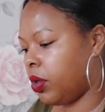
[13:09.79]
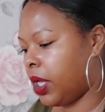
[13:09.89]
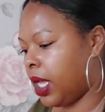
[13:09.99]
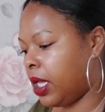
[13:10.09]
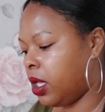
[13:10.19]

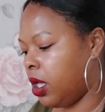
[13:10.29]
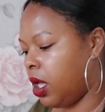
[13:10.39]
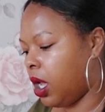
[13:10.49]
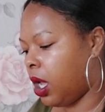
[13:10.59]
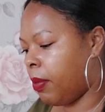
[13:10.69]
Okay.
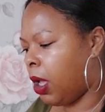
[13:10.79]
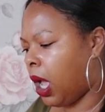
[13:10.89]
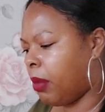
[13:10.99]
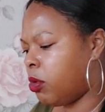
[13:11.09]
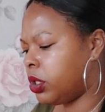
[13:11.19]
I'm
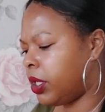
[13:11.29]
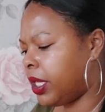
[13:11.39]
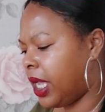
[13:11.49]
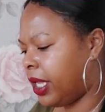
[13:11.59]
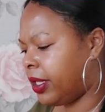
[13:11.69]

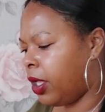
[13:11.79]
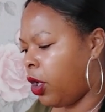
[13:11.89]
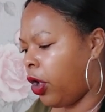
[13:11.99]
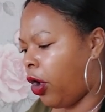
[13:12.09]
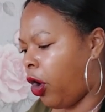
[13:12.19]
also getting
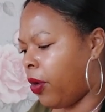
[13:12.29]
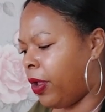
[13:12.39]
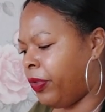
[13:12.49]
a